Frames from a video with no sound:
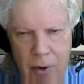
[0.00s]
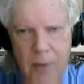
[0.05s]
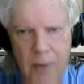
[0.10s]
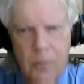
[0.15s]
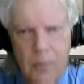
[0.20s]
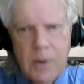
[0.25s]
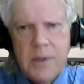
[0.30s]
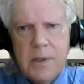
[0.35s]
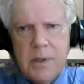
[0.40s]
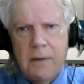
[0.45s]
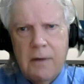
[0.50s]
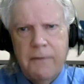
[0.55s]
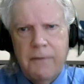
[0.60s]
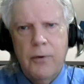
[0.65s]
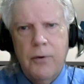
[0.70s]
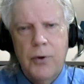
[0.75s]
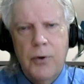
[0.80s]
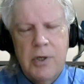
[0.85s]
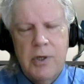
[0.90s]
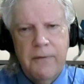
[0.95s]
think, what's the
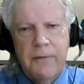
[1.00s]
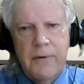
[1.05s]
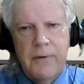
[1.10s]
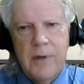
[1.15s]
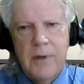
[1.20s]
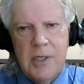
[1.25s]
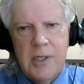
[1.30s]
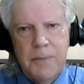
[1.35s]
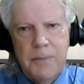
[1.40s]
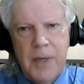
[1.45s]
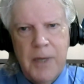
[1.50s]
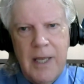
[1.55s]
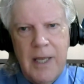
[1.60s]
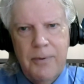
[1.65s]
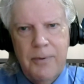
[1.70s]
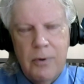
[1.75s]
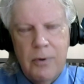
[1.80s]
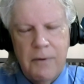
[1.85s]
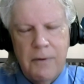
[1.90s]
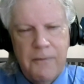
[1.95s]
future for these
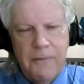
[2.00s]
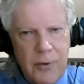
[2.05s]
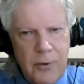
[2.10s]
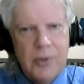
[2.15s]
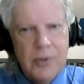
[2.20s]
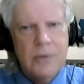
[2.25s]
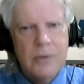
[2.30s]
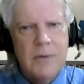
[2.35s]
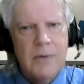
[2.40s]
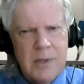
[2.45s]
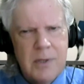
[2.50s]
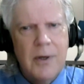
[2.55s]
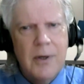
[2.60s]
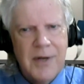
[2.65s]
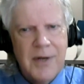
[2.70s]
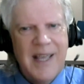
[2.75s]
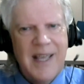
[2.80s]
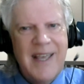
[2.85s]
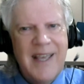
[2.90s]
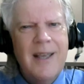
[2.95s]
people? The future is
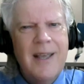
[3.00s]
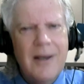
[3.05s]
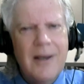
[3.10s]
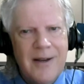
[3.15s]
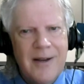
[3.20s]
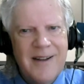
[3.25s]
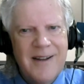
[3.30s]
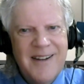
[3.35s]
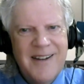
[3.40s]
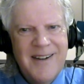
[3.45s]
not here.